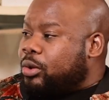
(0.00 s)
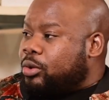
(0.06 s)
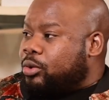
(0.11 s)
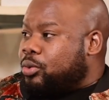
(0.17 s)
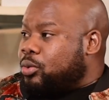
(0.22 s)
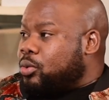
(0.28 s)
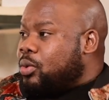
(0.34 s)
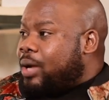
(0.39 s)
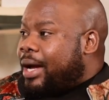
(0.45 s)
will
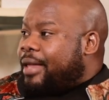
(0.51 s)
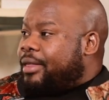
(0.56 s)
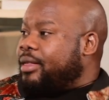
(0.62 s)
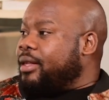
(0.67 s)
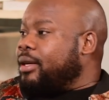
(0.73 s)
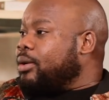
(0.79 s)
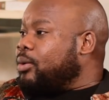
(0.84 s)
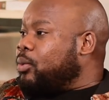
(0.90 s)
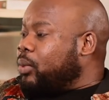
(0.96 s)
do, I
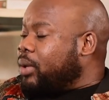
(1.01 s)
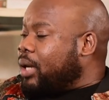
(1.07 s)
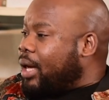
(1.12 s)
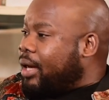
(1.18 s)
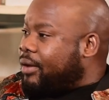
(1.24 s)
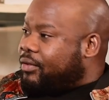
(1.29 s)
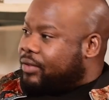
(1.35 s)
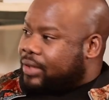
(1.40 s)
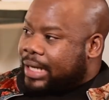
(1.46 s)
think we
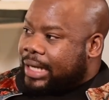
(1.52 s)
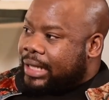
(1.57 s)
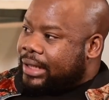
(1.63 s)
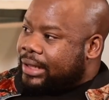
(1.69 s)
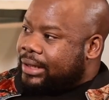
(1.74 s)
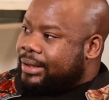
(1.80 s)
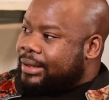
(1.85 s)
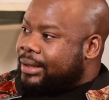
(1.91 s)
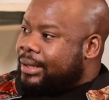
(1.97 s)
have done
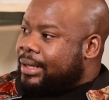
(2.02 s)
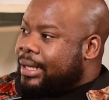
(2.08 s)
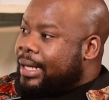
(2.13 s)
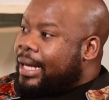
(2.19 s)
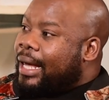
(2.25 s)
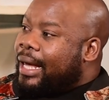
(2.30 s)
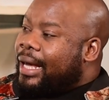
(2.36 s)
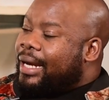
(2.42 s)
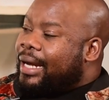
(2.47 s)
it. Mm
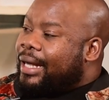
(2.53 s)
-hmm.